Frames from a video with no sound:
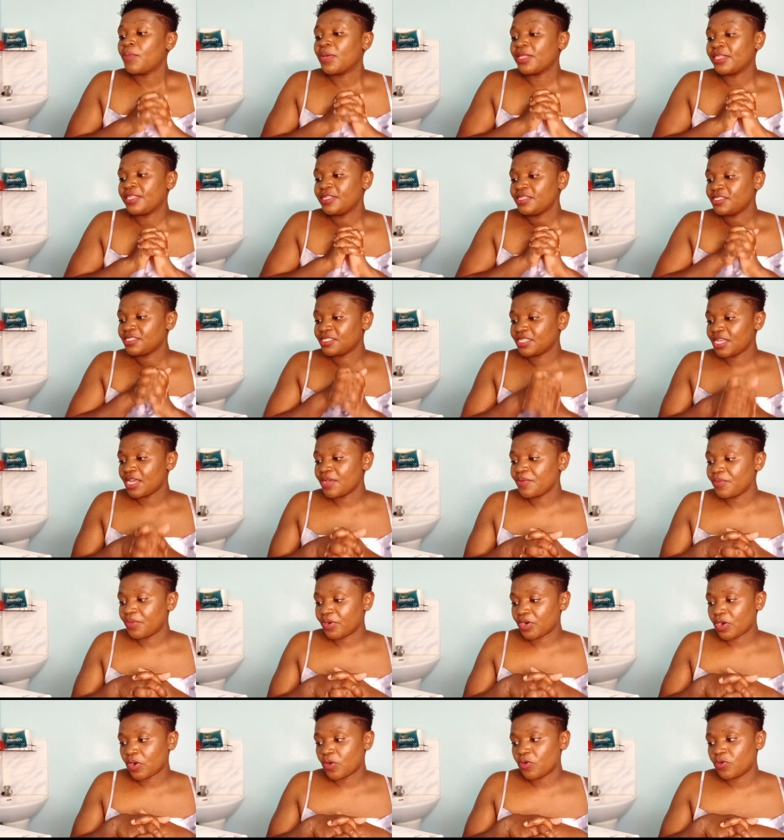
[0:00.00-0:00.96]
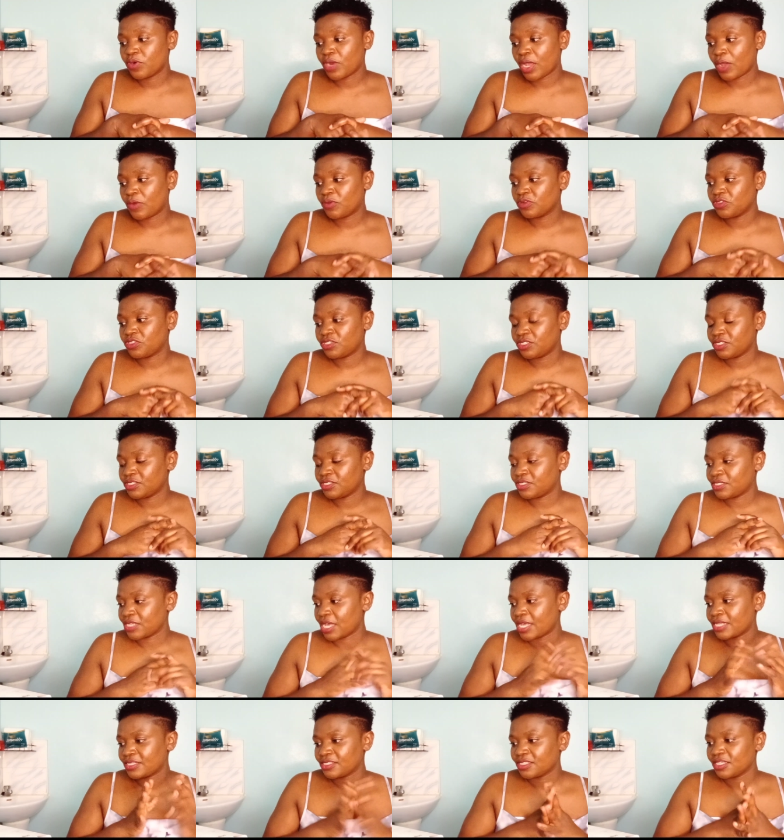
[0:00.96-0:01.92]
But this time round I was
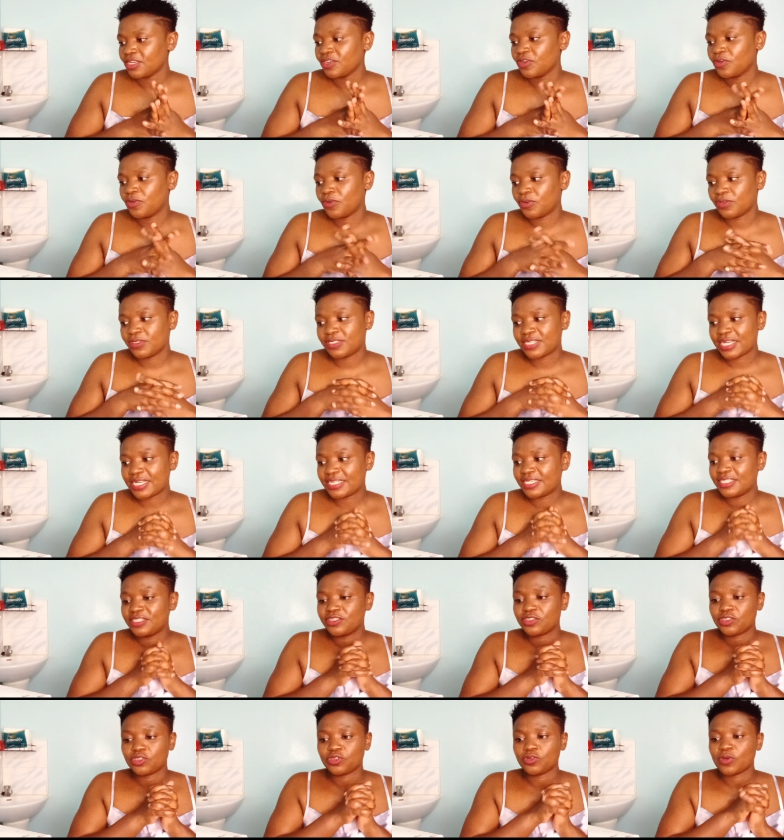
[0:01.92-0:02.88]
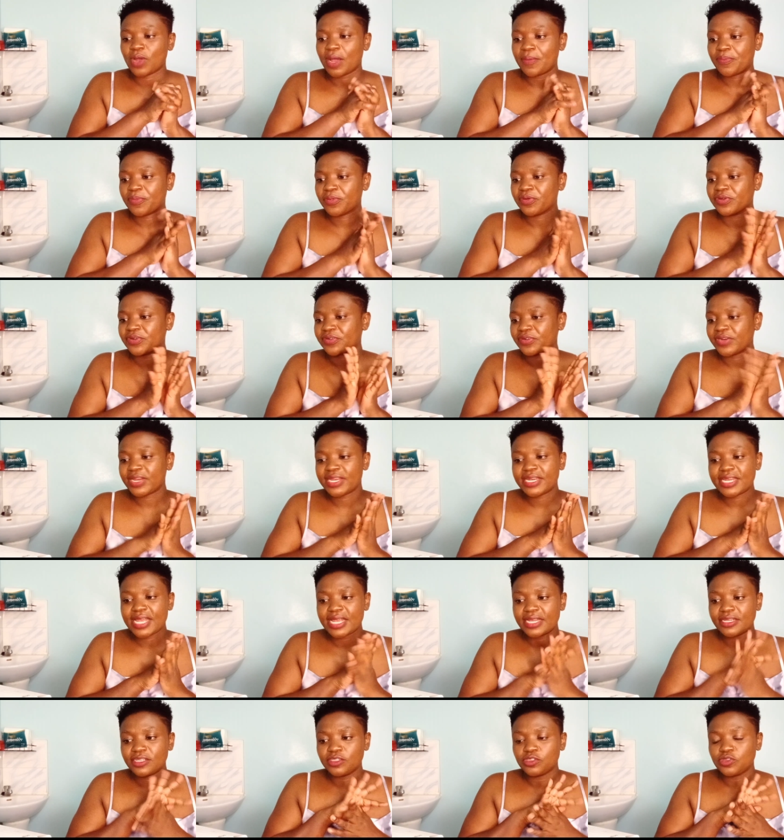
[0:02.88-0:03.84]
just asking God I need to
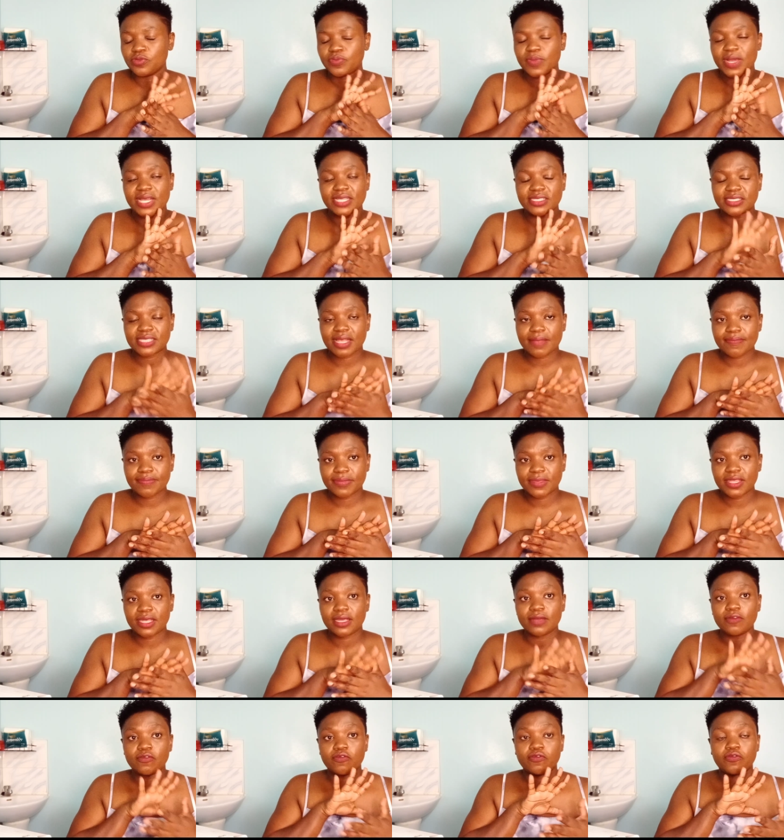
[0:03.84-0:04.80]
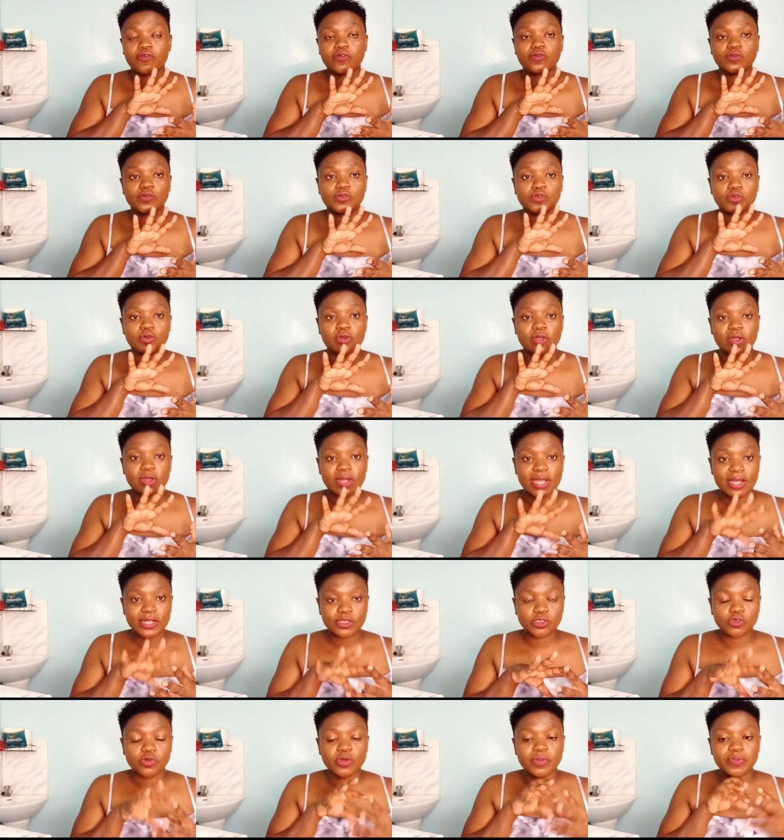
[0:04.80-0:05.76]
upgrade, I need to buy something to
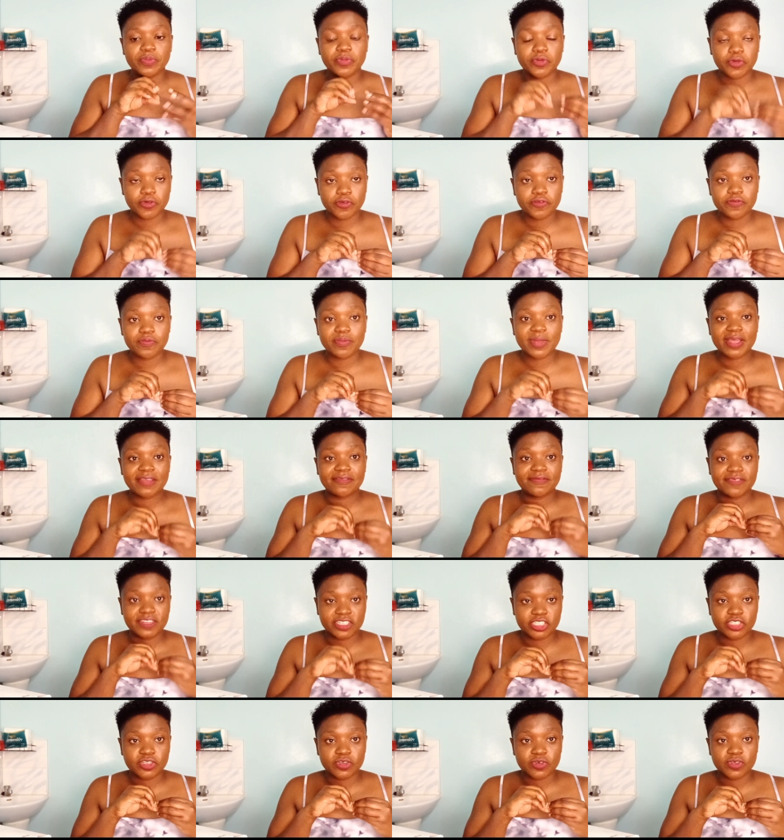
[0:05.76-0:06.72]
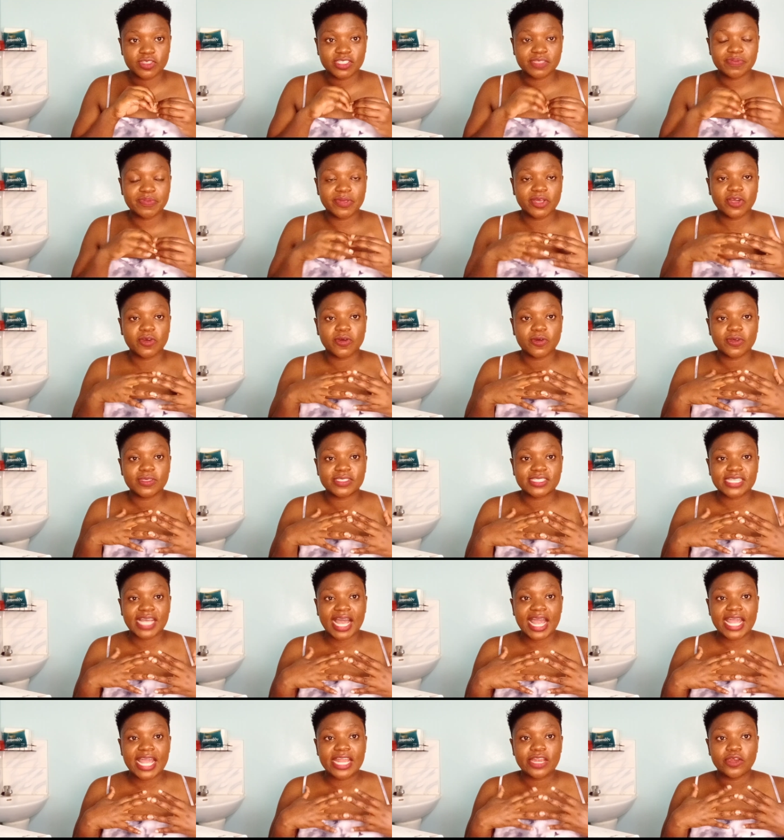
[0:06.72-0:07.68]
to improve my videos
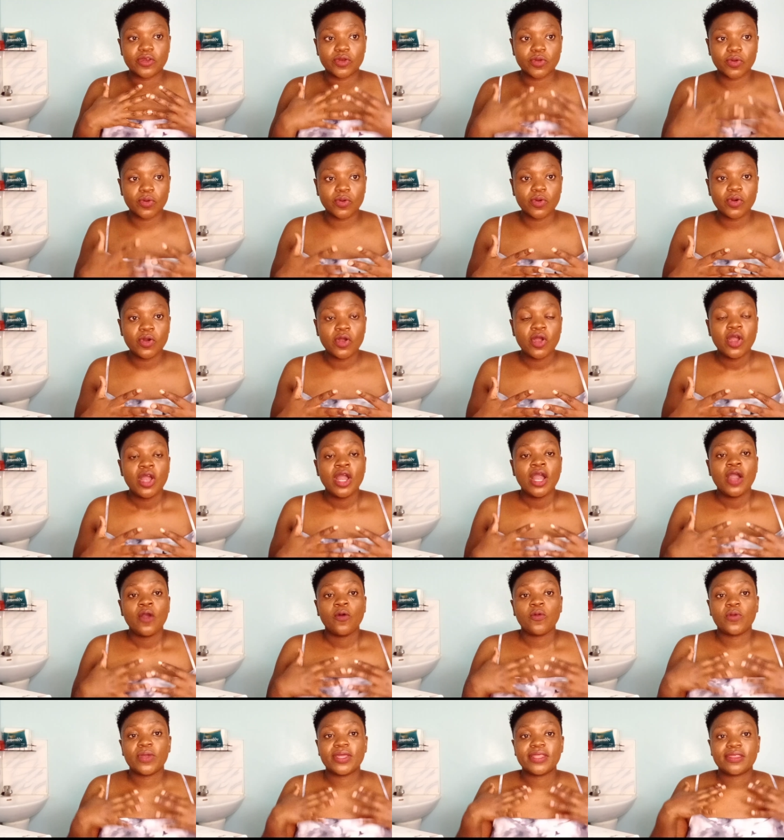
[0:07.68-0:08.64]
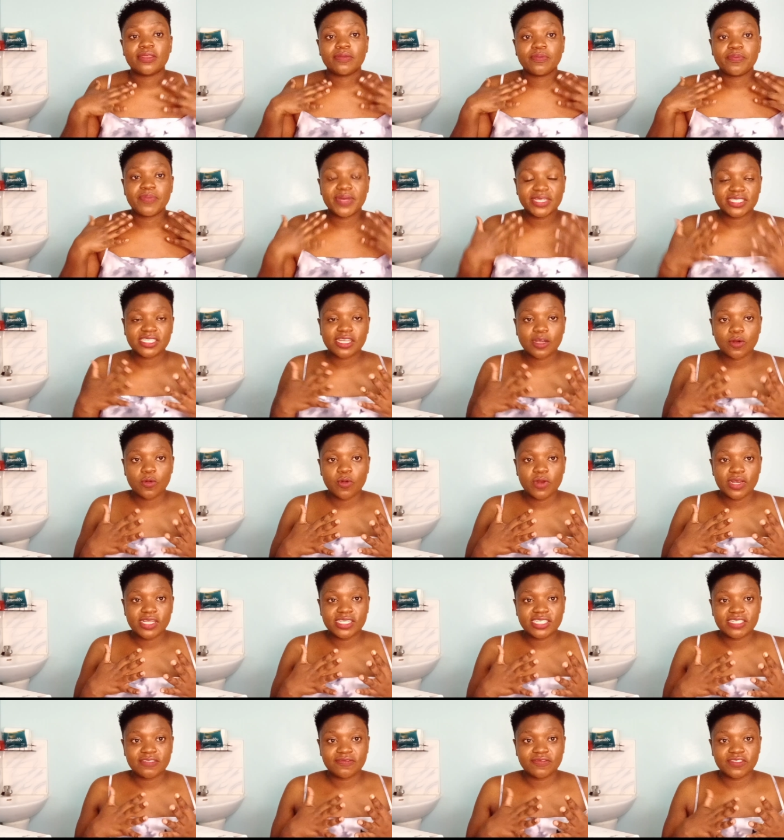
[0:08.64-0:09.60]
because I know with better
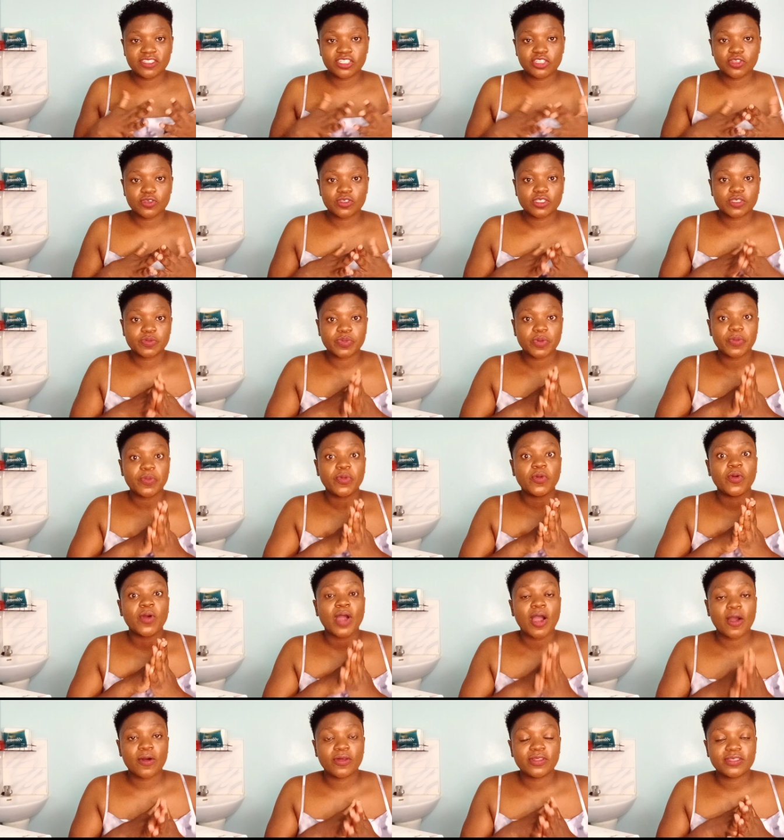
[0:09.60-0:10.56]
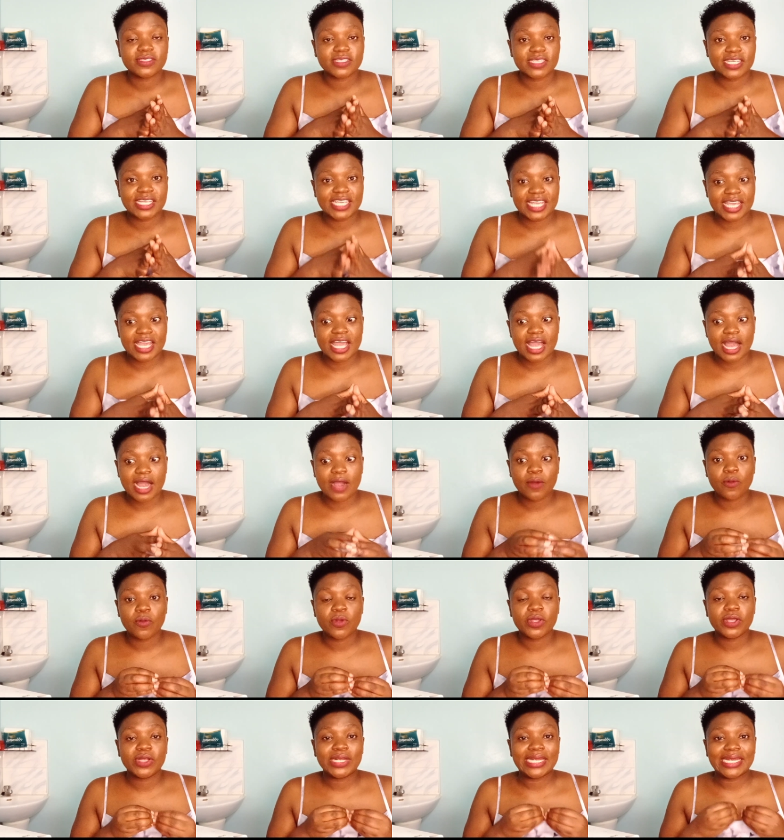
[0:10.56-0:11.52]
quality videos people out here
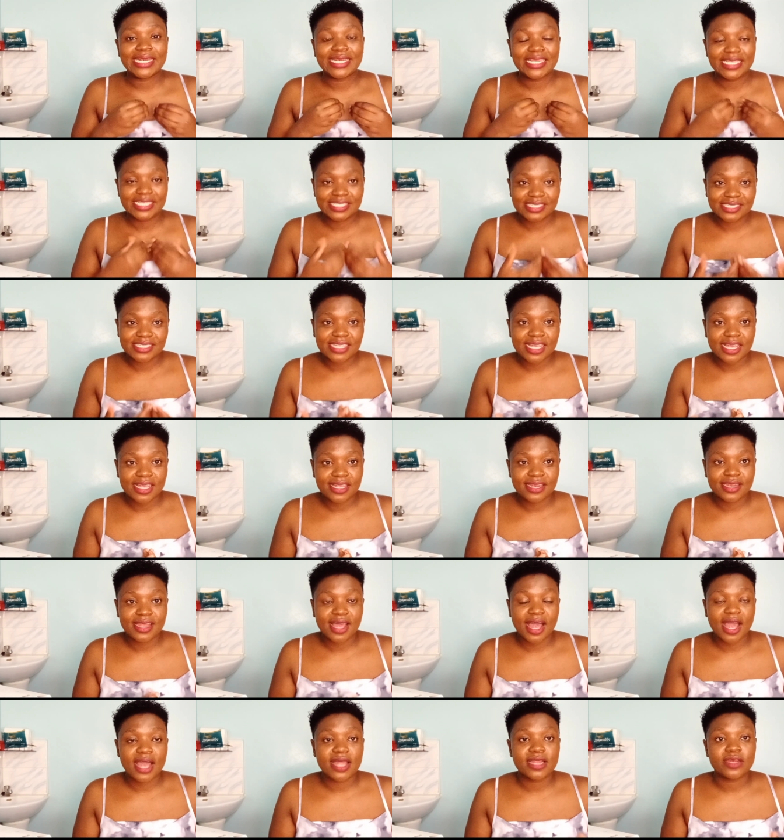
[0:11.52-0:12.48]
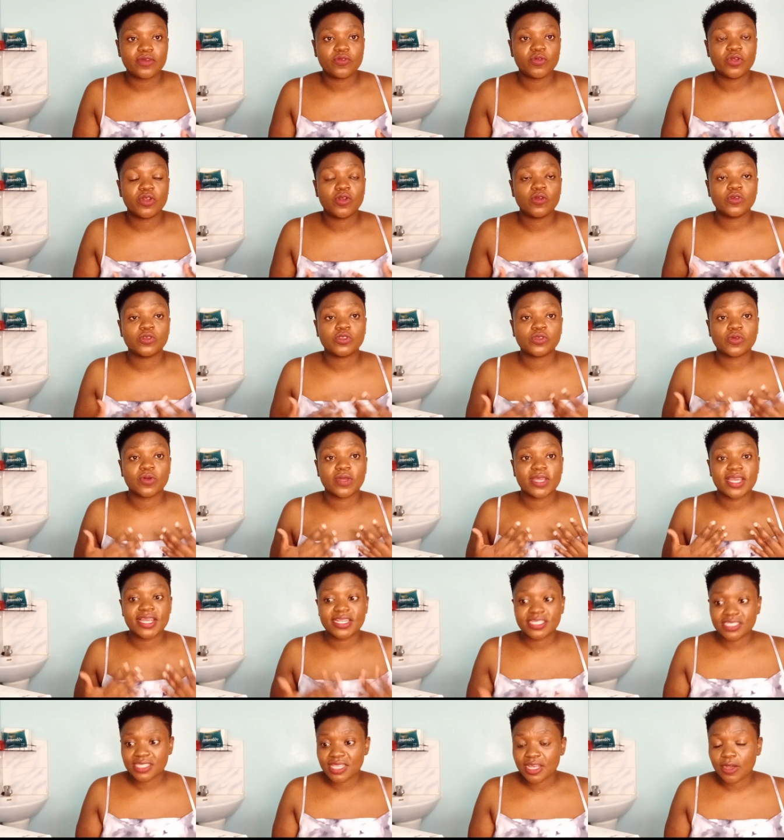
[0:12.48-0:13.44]
will listen and will also
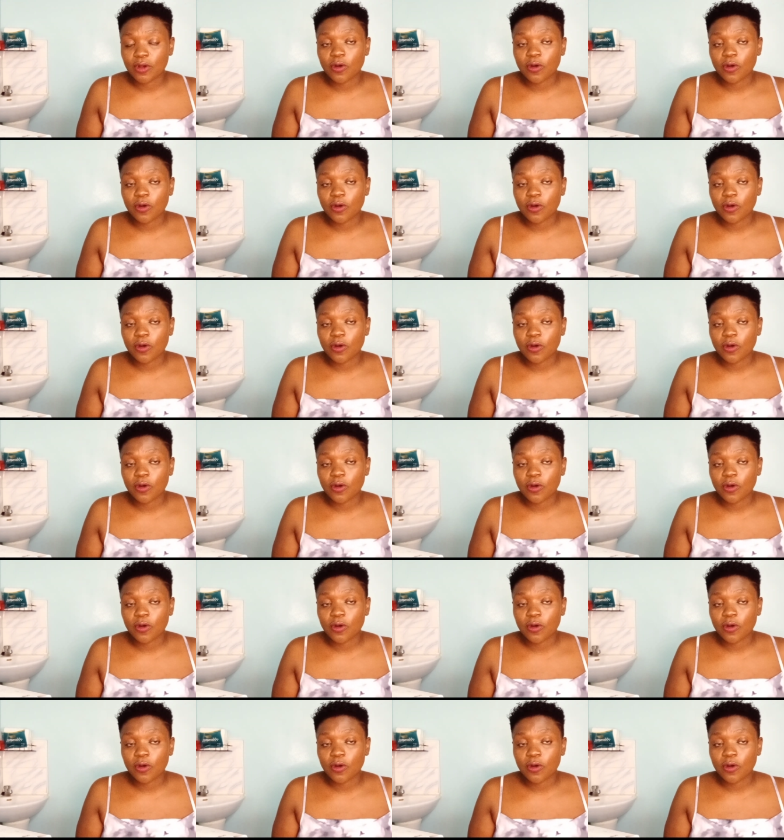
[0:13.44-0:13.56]
get